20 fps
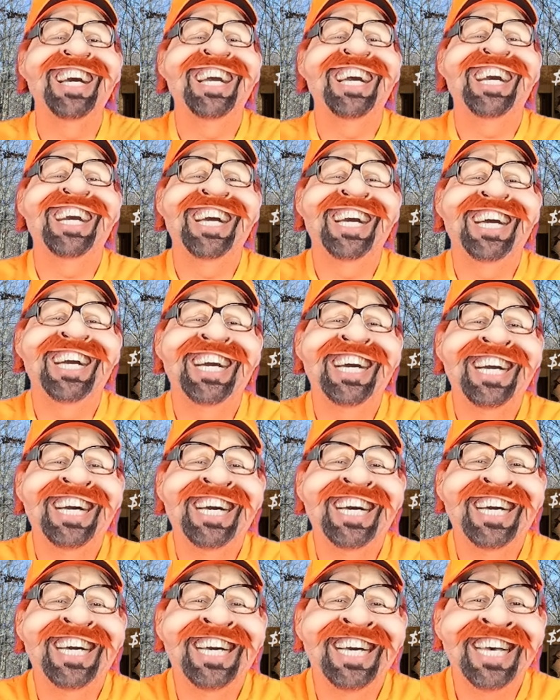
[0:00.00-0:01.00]

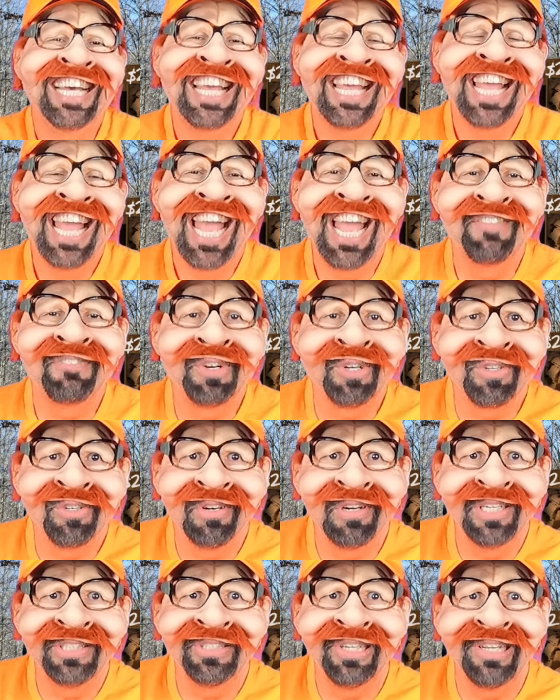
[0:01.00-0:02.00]
After
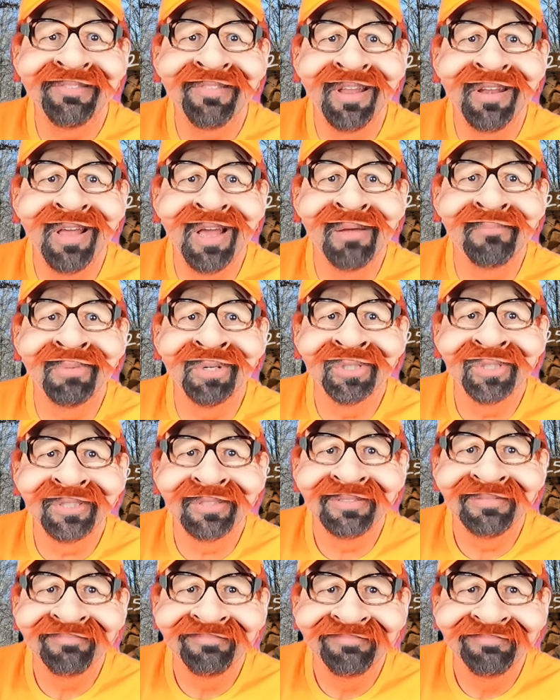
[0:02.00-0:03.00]
crunching the
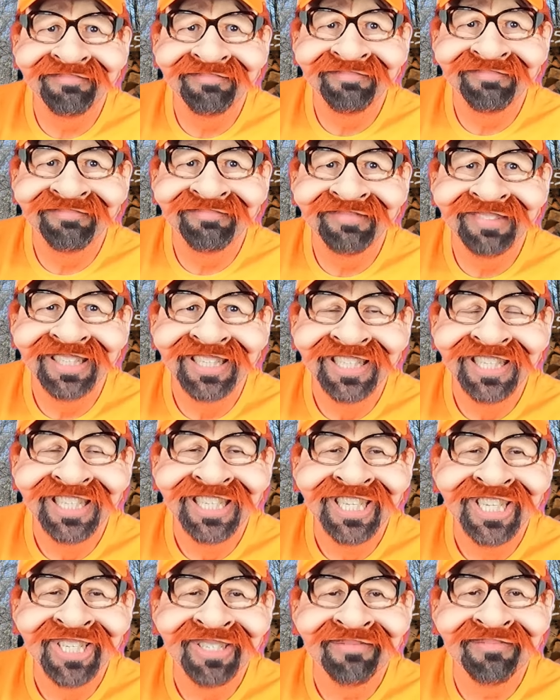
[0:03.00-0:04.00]
numbers,
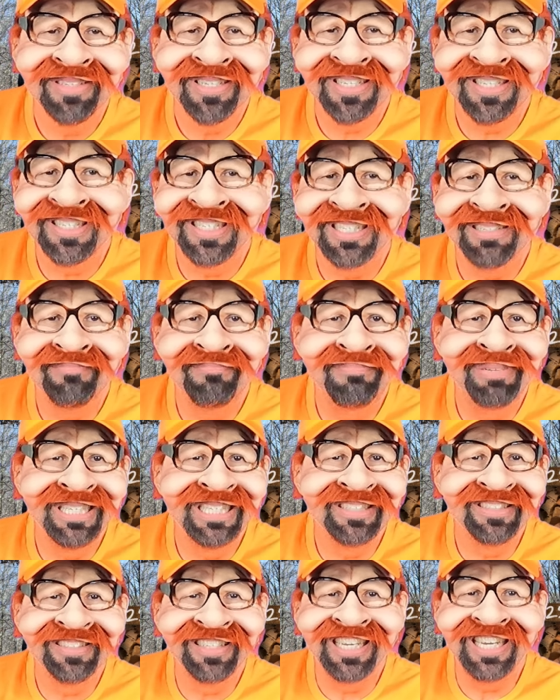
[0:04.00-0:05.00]
we're going to
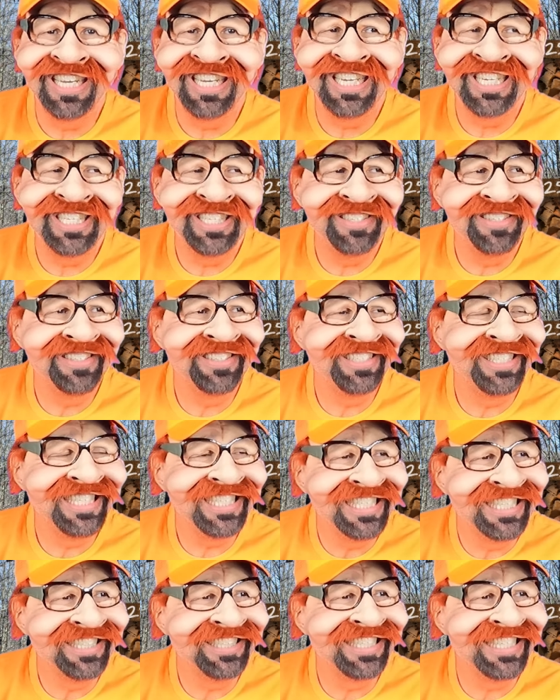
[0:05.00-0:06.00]
build a
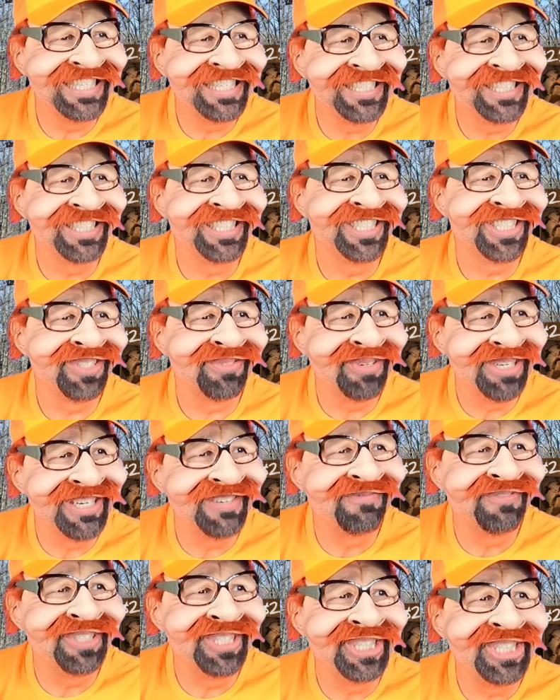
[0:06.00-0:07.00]
110,000
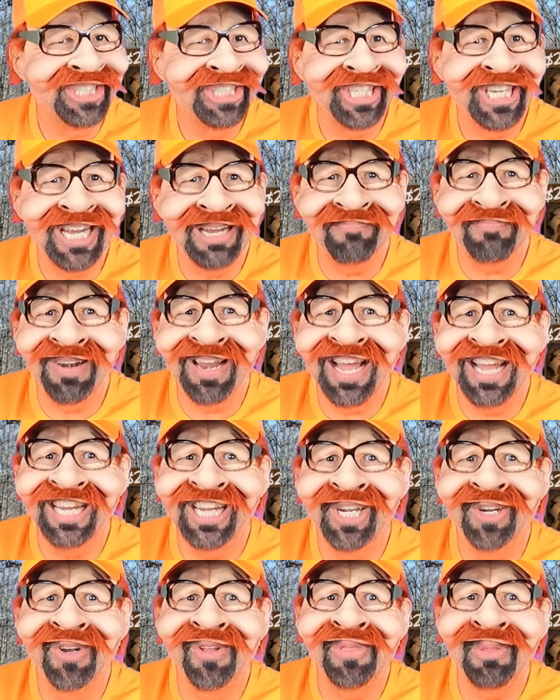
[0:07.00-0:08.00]
square foot shop right
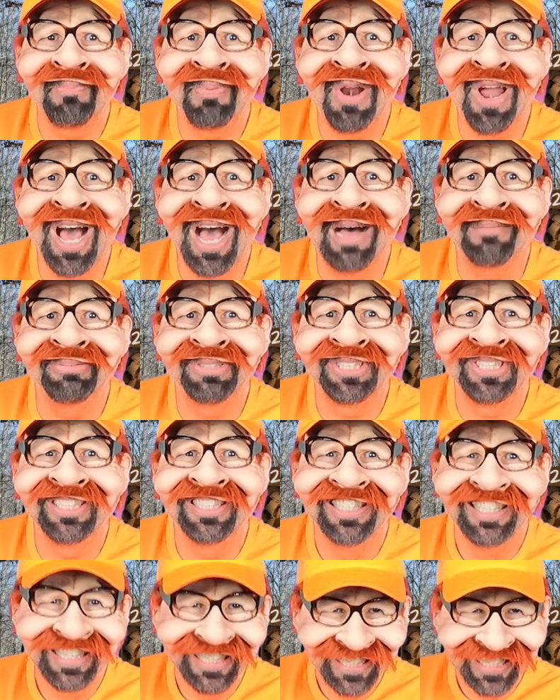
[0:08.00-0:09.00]
here on the
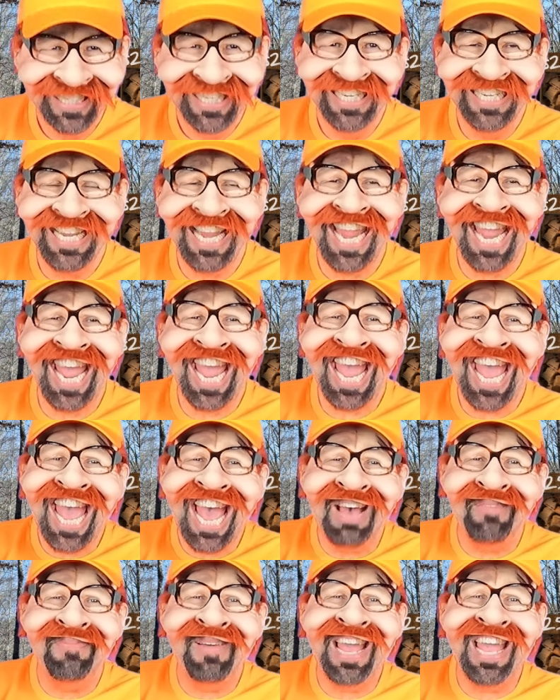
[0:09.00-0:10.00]
props.
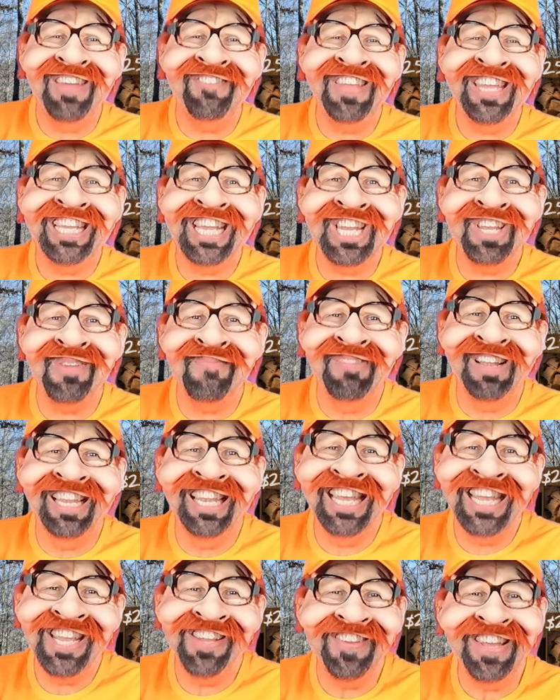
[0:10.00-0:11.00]
Yeah, baby. Can you
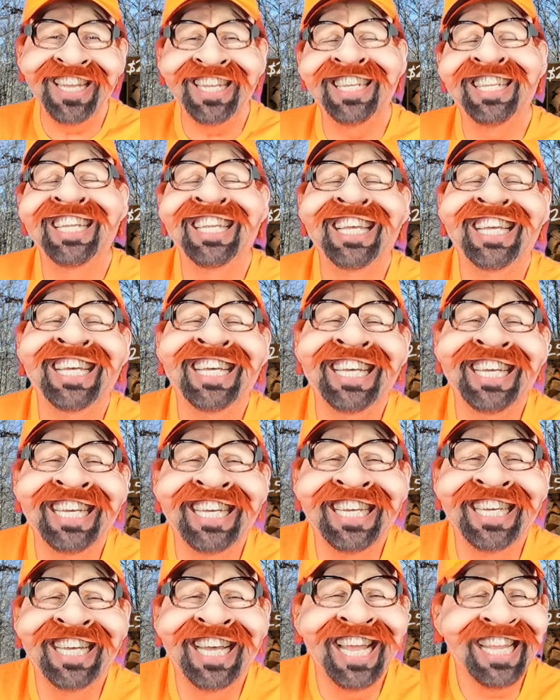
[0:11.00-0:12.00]
believe it?
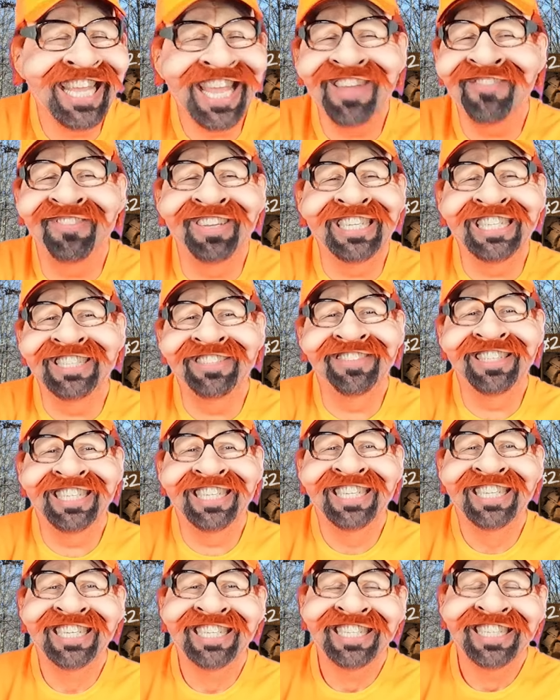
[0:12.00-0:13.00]
I can't believe
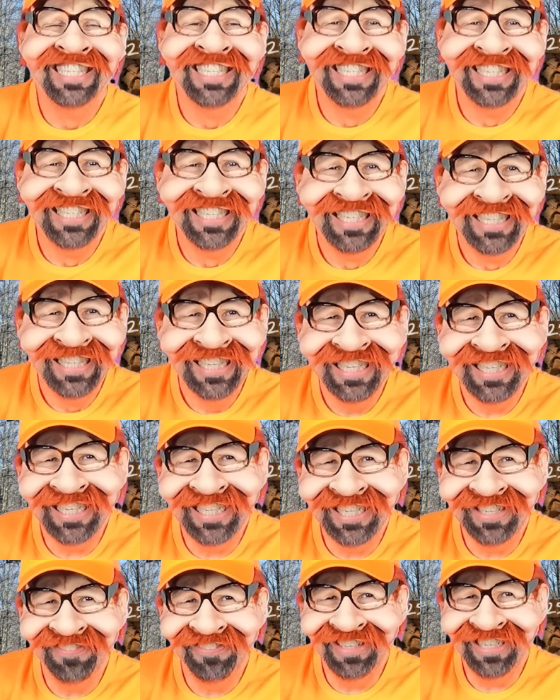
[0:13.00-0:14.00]
it.
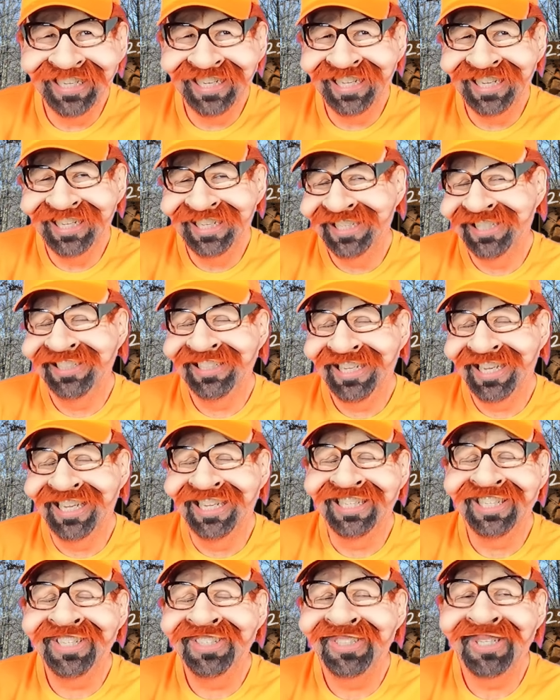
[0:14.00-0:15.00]
Uh, but uh,
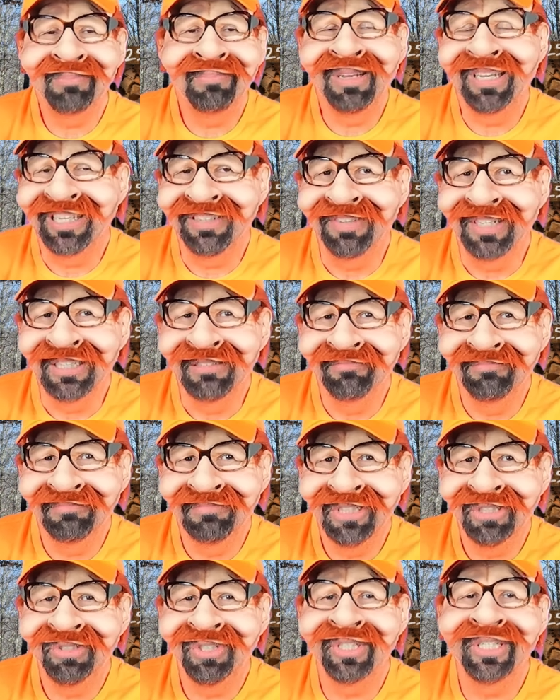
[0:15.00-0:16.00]
yeah, you should believe it.
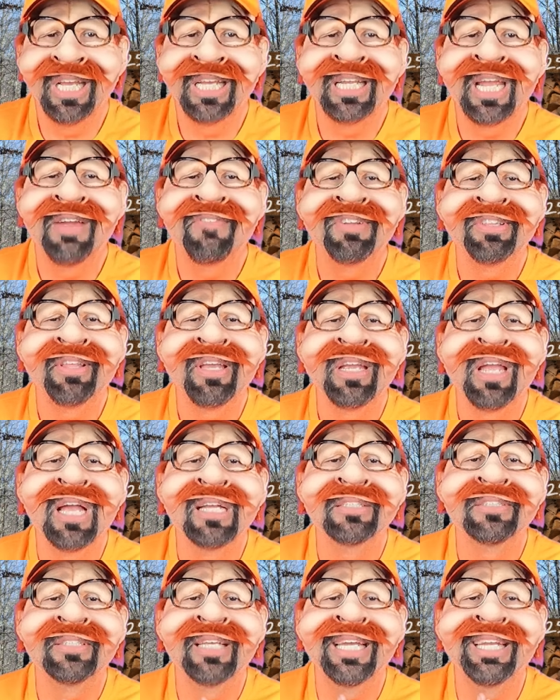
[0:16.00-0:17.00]
You should take everything
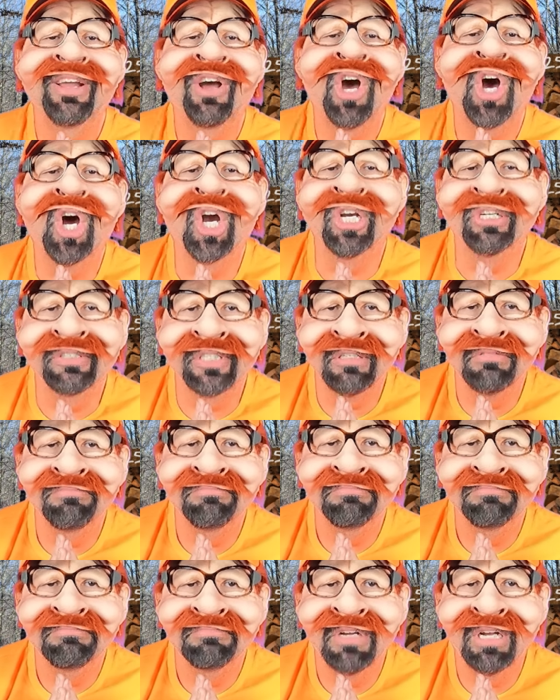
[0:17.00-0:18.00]
I say to heart.
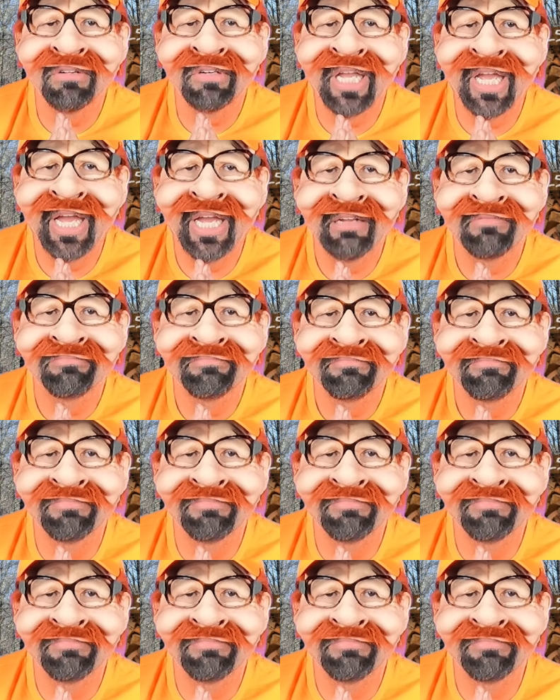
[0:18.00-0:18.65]
Okay?